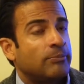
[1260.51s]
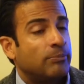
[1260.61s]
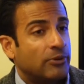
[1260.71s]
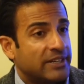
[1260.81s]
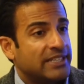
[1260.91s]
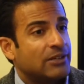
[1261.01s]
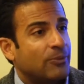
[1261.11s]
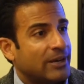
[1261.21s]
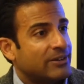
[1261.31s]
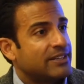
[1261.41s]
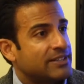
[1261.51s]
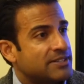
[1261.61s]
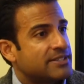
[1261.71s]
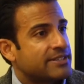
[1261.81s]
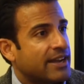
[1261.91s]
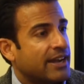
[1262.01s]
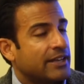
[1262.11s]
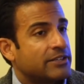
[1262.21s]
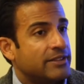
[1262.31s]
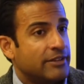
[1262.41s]
to bring awareness
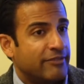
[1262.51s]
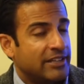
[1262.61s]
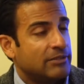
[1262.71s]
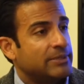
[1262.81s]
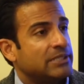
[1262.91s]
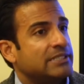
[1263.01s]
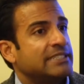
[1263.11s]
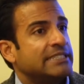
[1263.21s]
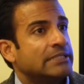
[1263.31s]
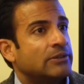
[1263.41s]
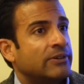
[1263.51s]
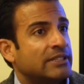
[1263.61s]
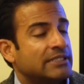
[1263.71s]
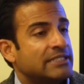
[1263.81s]
to the availability,